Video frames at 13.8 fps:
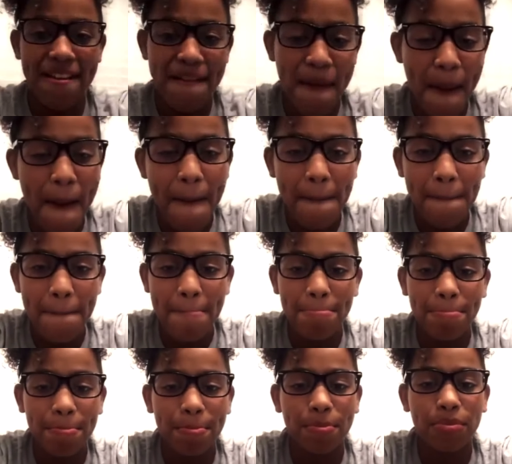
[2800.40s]
so when you go to
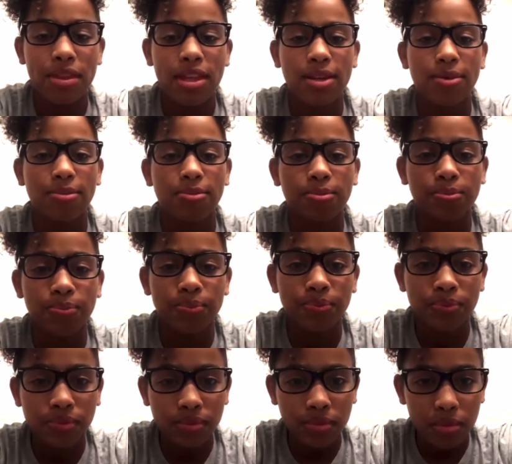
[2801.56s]
college, what do you want to
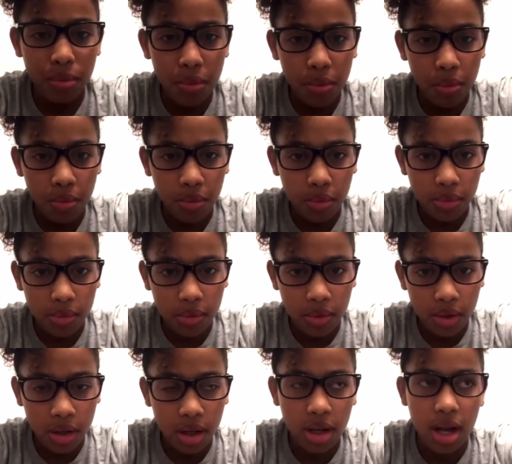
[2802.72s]
major? Uh,
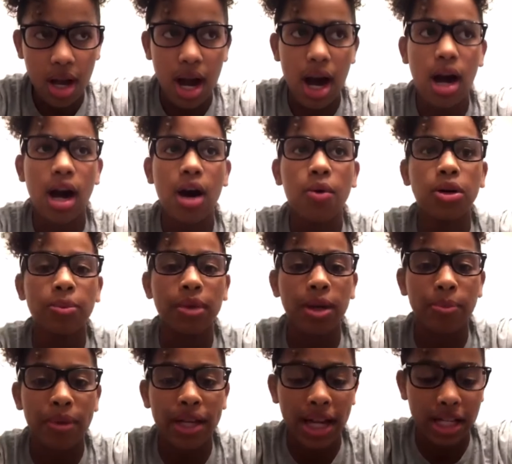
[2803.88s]
I want to be a
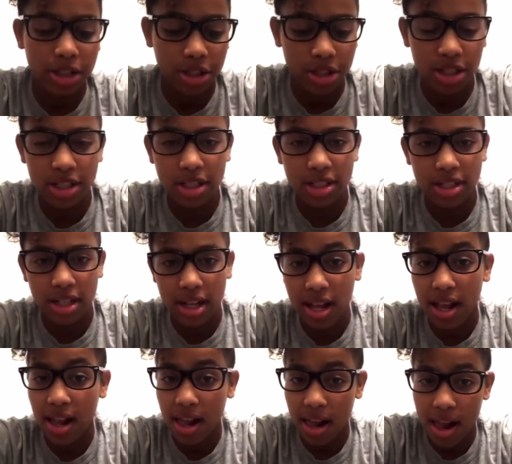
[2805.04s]
pediatric nurse.
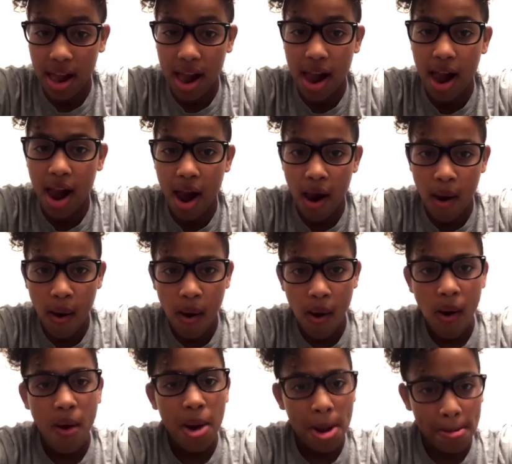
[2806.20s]
Really?
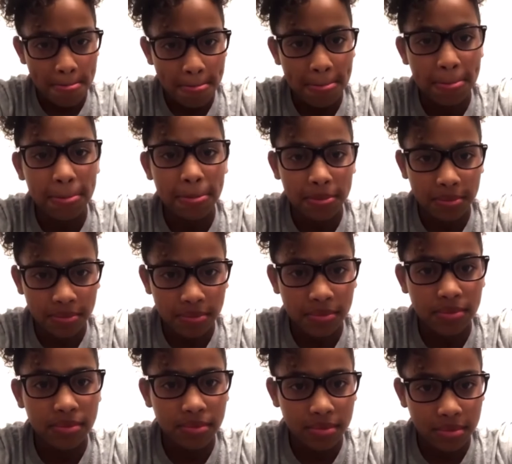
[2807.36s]
Why so? What What
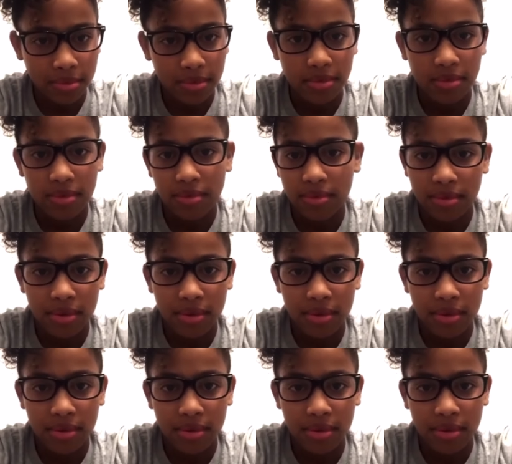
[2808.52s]
made you pick that?